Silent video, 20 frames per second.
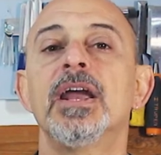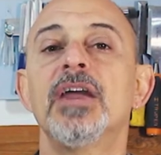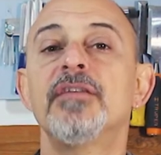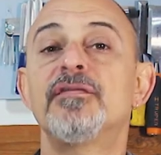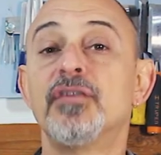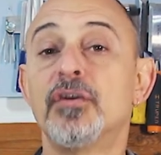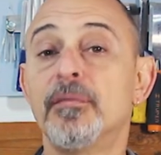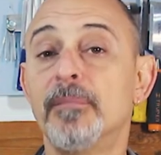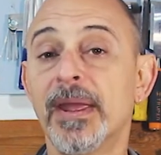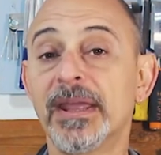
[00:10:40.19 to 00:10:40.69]

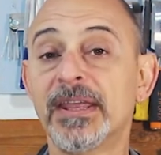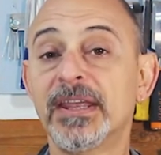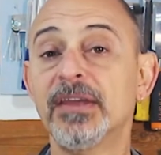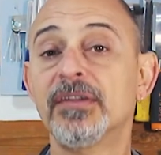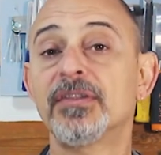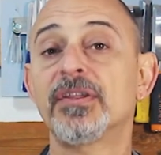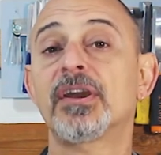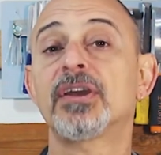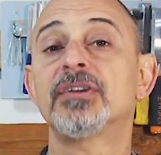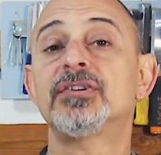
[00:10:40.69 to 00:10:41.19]
If you're
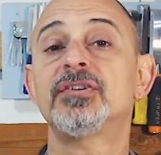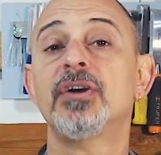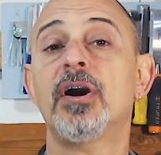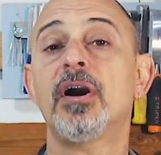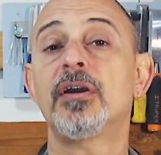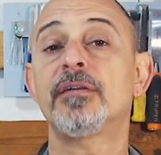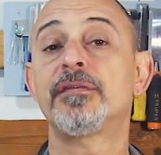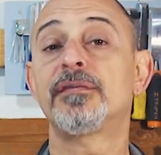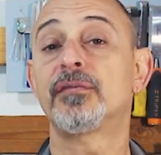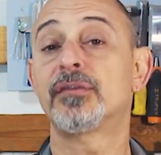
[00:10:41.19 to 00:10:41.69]
making the
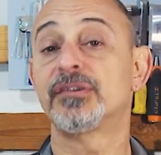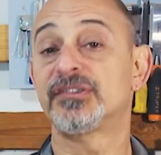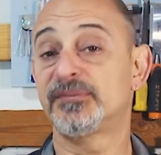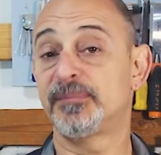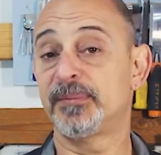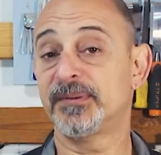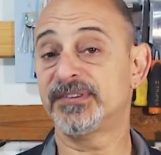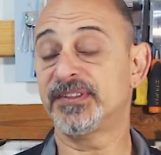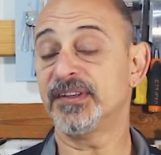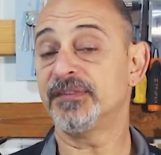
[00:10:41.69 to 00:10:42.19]
guitar for a
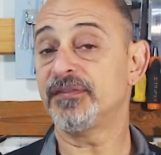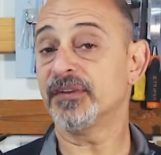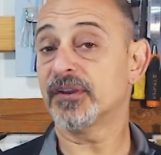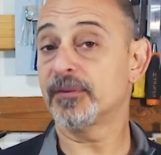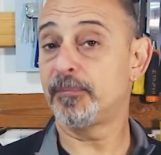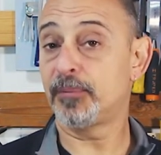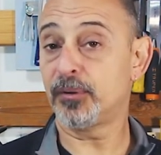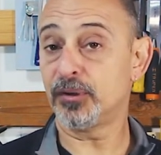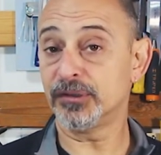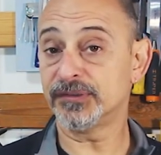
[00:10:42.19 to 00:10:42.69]

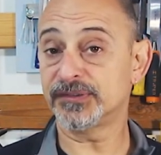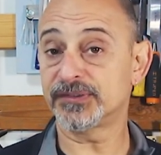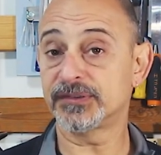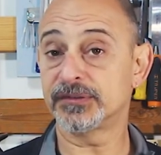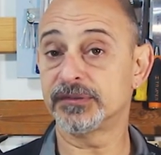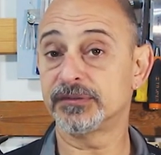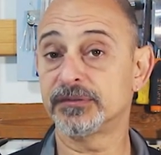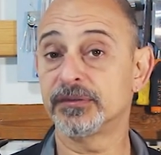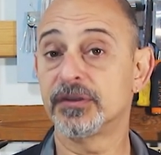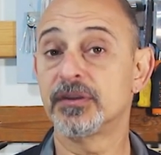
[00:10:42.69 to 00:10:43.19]
specific
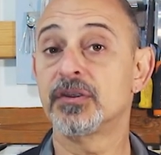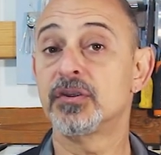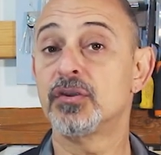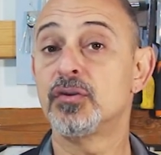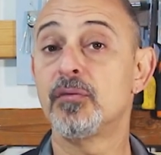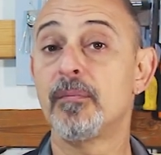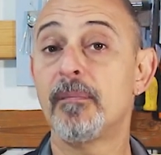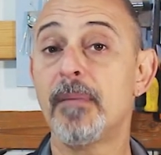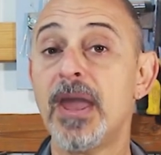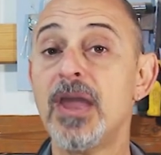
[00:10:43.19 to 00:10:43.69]
person,
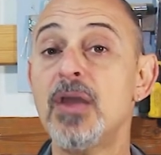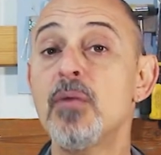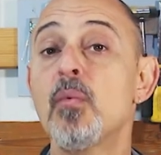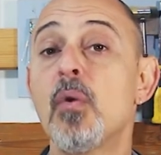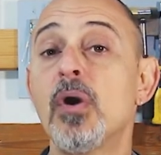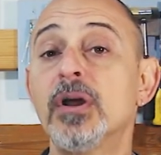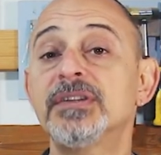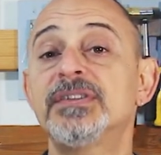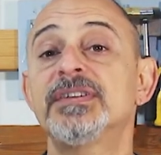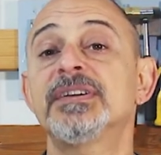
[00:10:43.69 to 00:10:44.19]
you may
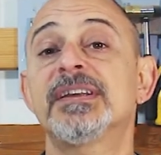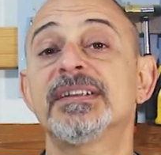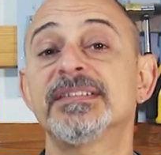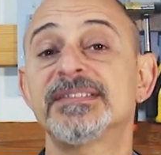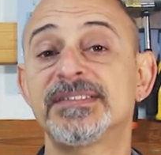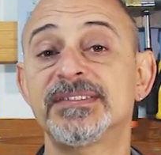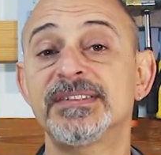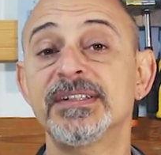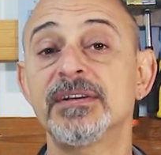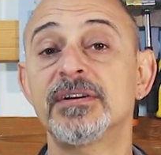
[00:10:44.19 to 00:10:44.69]
want to
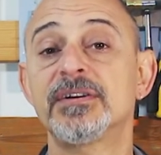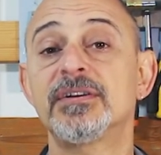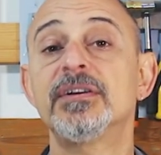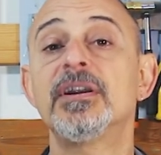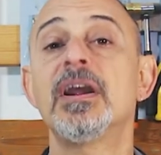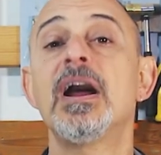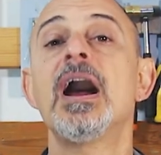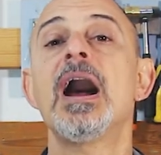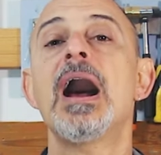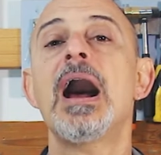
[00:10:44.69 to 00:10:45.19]

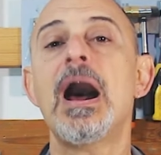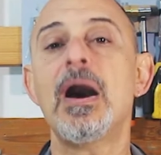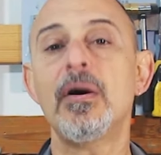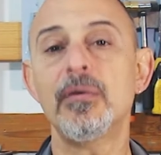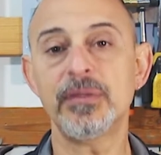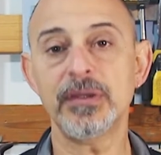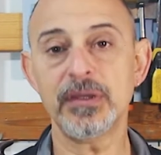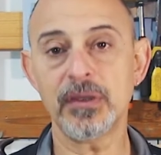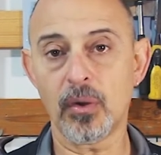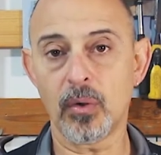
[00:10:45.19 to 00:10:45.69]
consider how
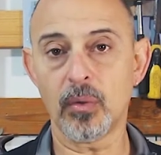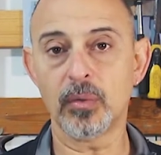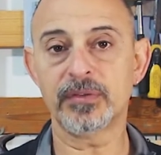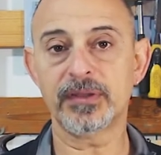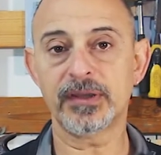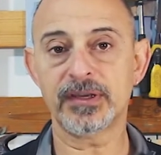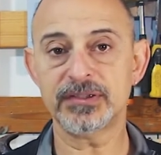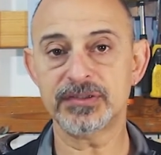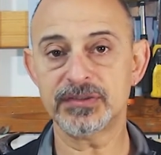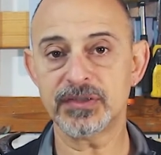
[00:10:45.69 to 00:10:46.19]
they hold
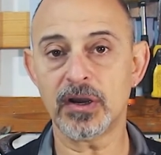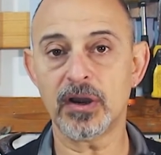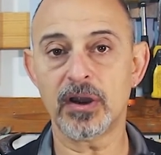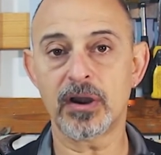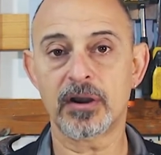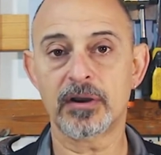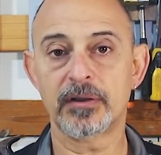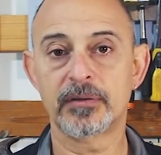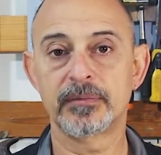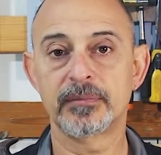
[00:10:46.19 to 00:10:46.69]
the
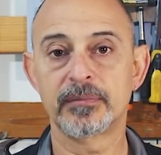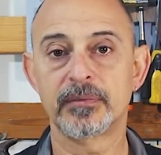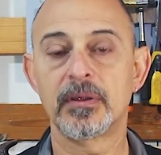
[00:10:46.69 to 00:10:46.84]
guitar,